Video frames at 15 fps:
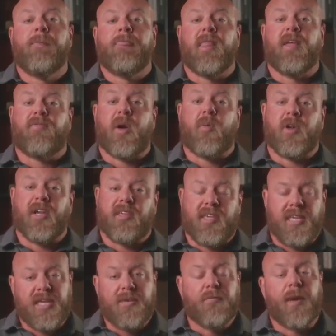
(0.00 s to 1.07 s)
if I want to
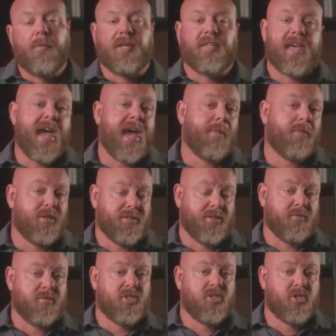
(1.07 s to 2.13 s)
keep my
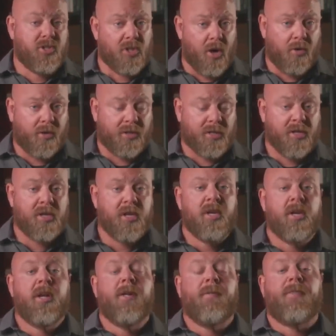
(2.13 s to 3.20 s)
metabolism stoked,
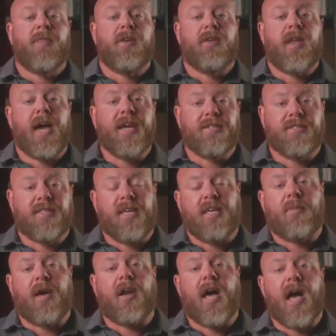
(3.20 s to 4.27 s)
the nice thing
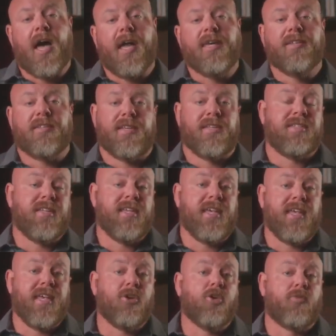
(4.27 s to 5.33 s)
about high intensity
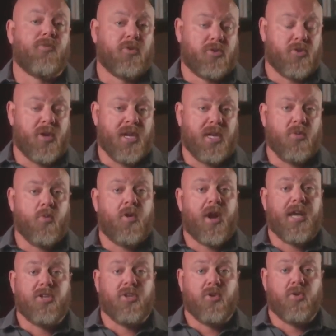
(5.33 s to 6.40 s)
interval training, where I
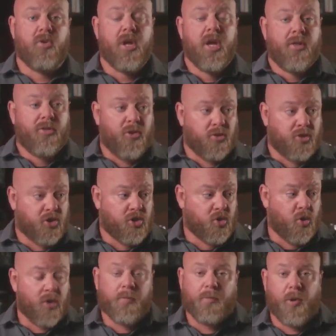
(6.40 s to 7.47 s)
do those
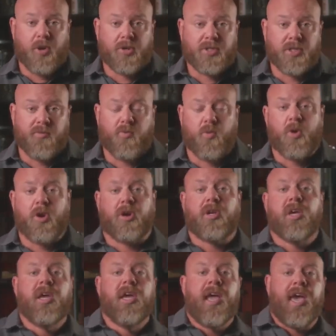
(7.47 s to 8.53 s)
short bursts of work
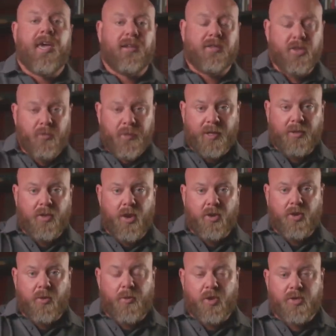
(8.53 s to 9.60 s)
and a little bit
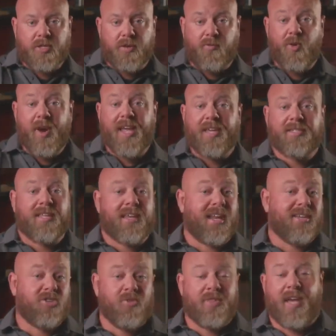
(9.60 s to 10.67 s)
longer bursts of rest, and I
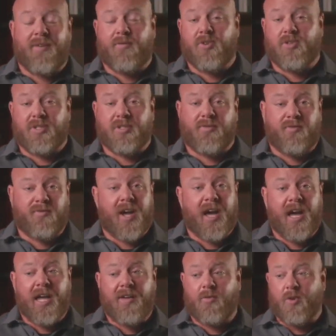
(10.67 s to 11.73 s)
do that for just
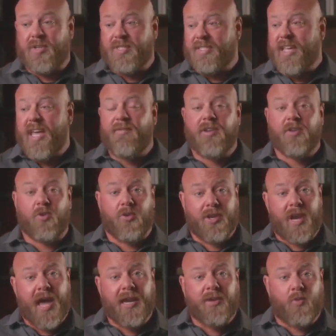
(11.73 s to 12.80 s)
5 or 7 or
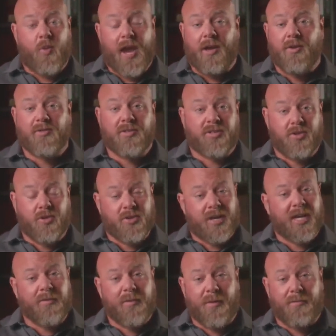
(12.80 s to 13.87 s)
9 rounds, so you're
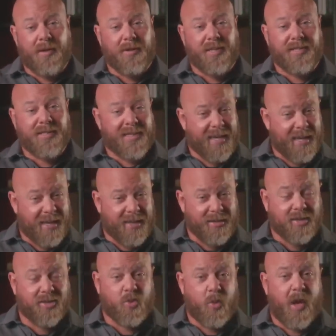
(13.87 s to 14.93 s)
talking about maybe 10
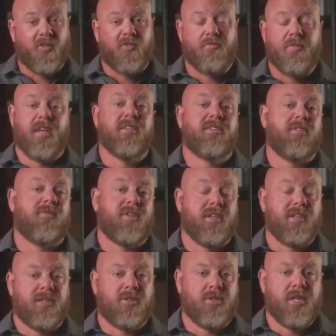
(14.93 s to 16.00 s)
to 12 minutes of
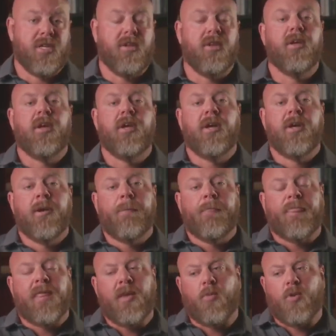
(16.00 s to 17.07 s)
conditioning,
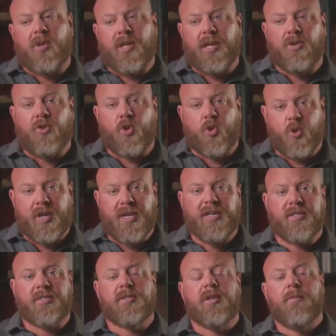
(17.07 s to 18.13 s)
it will
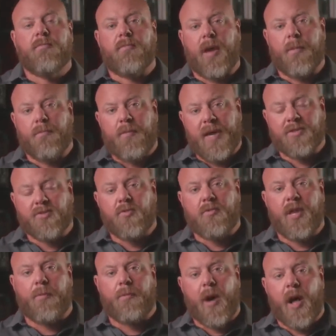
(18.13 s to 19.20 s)
increase my basal
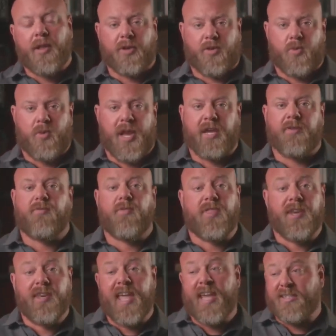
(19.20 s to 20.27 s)
metabolic rate for the
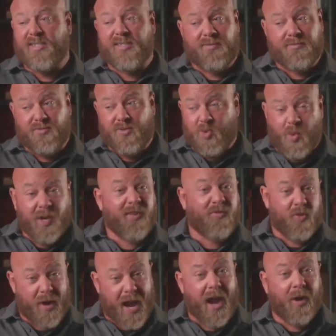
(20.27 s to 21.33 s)
next
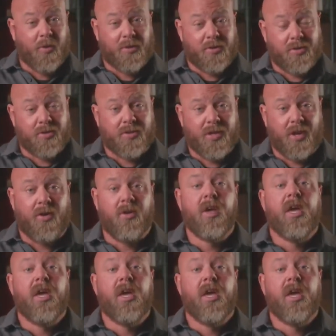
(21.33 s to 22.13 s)
24 hours or so.